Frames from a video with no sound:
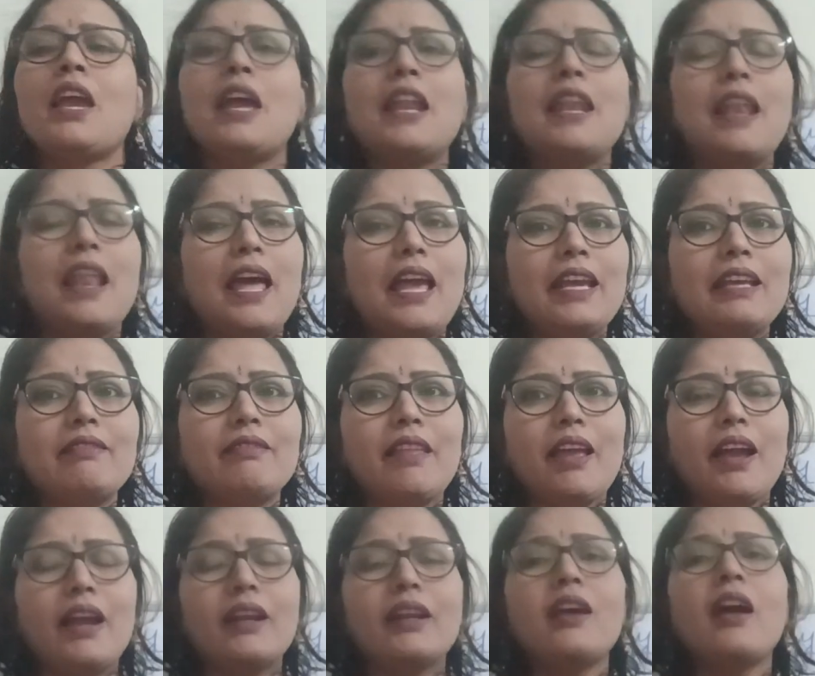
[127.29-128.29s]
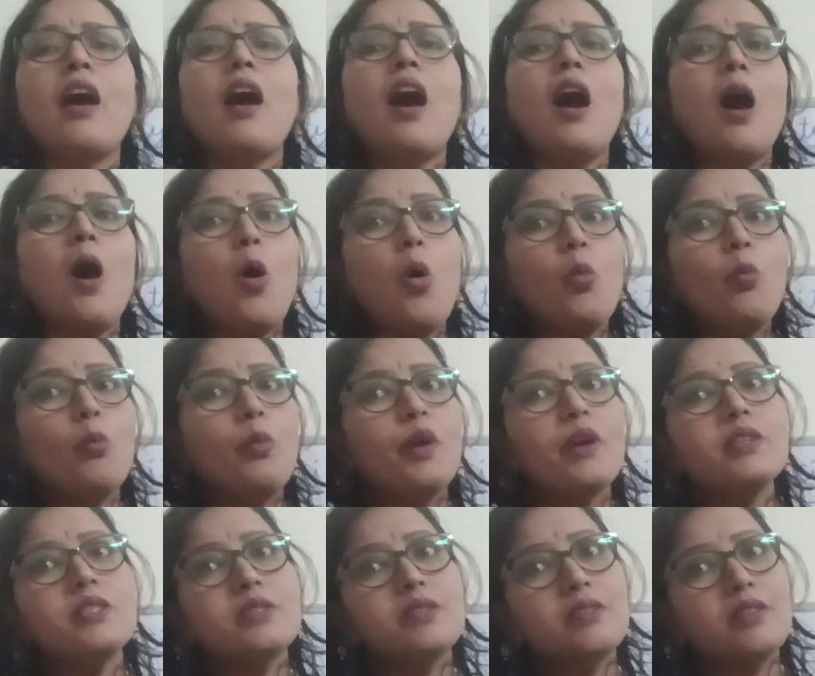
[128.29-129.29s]
Like that, how much
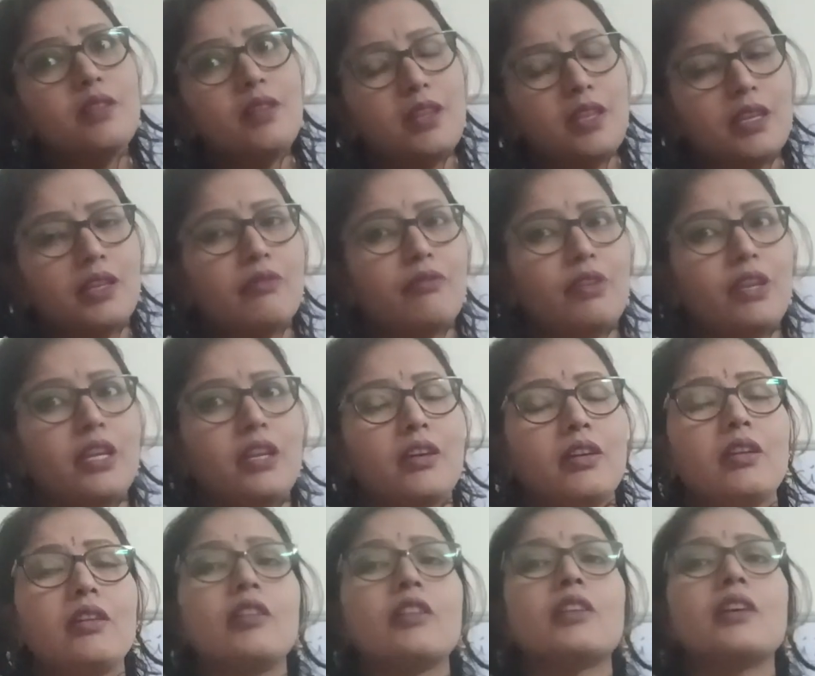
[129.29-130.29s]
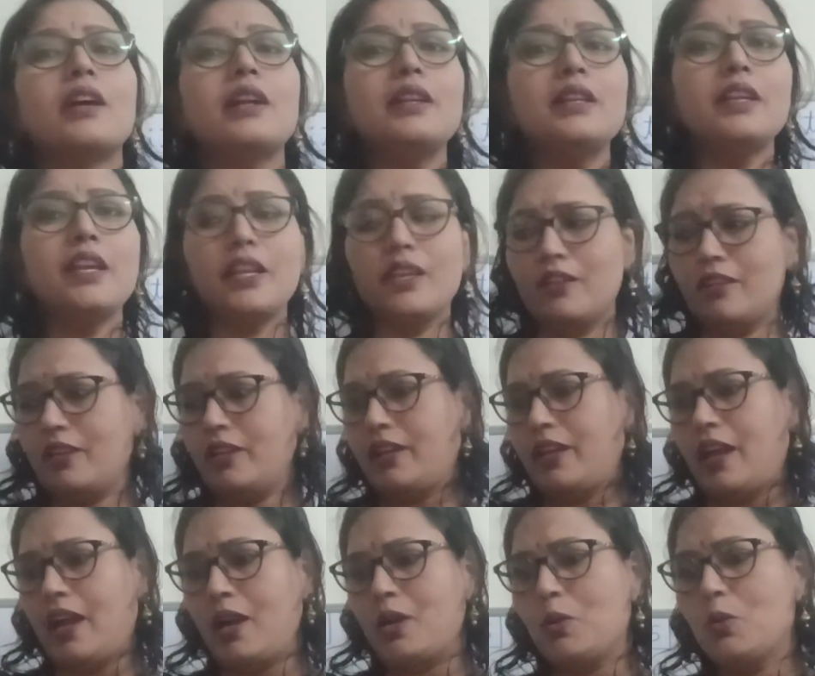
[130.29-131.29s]
the liquid a container
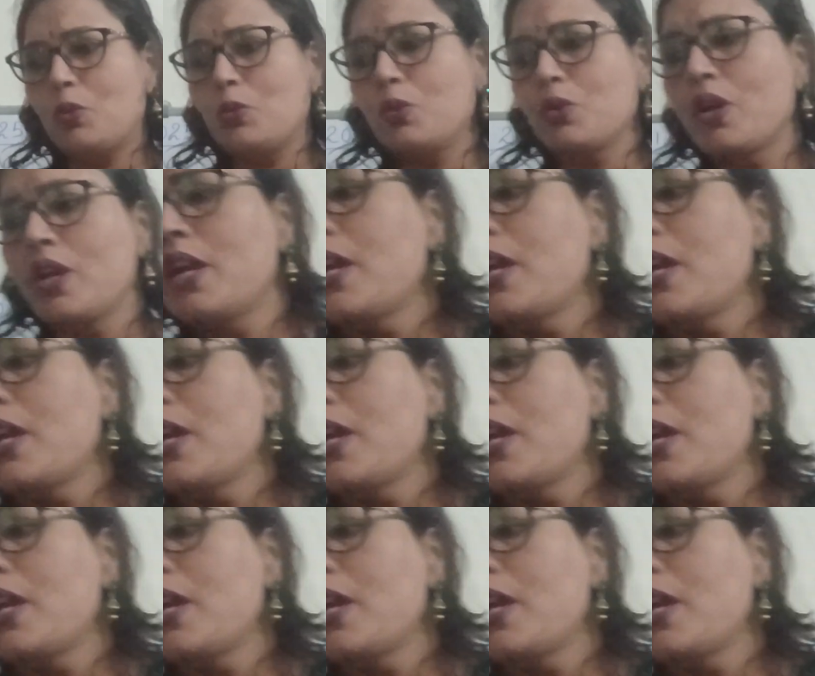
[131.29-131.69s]
can hold?